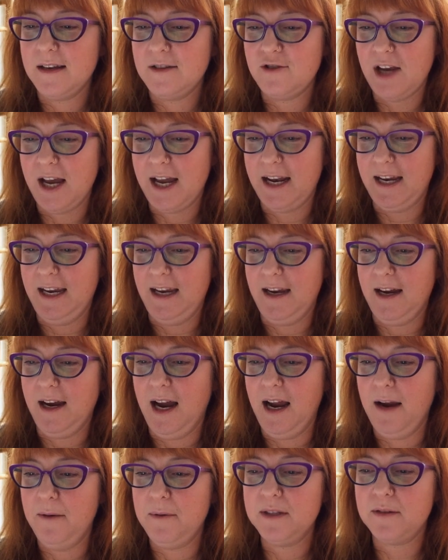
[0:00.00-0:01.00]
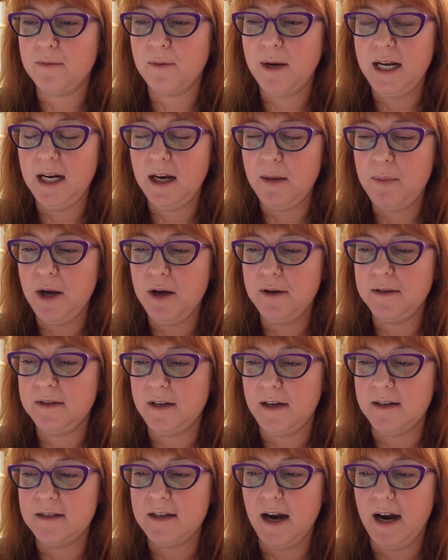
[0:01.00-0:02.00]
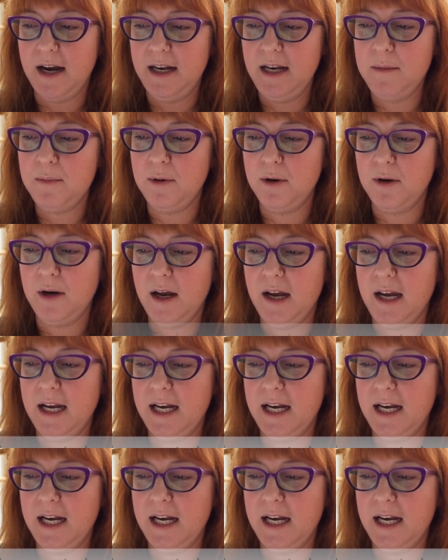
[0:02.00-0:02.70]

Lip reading: Jenni, I was reading a post on Tiny Buddha